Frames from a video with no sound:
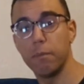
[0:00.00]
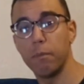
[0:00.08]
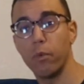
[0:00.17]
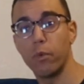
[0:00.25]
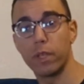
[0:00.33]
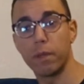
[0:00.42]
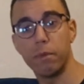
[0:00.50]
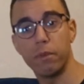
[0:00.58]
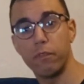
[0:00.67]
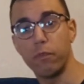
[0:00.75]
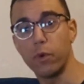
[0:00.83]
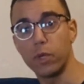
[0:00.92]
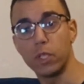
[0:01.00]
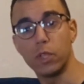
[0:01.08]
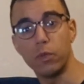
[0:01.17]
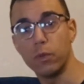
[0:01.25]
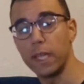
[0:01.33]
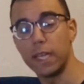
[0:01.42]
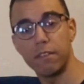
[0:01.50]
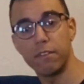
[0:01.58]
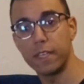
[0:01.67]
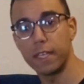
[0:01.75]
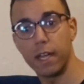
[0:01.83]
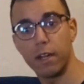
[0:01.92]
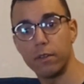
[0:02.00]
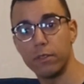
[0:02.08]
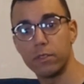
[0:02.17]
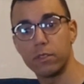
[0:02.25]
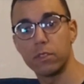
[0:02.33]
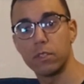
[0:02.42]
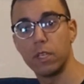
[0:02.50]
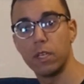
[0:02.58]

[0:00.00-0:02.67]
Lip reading: the morning before you do anything else.